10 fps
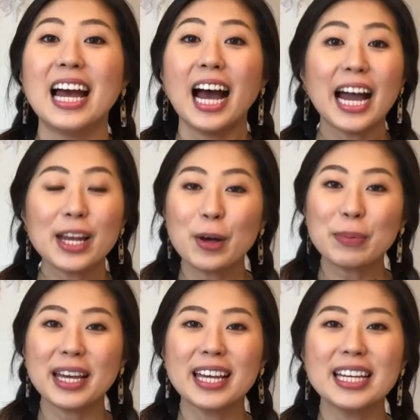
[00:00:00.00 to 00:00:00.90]
Hi Hope
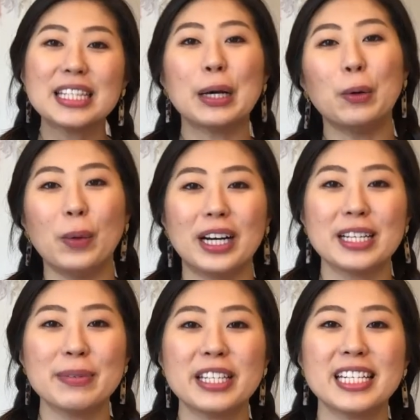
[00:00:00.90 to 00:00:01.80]
Kids!
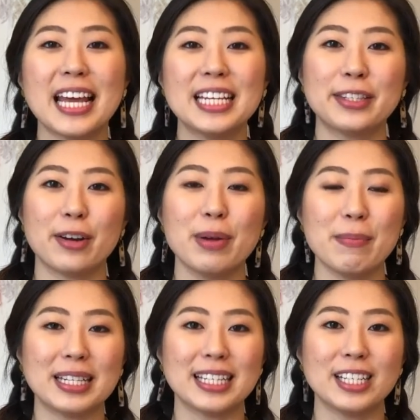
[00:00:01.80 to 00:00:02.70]
Welcome to today's sermon
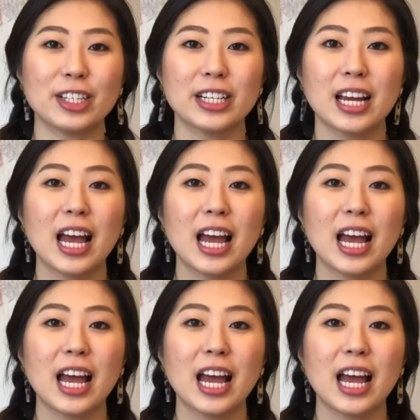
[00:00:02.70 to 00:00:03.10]
message.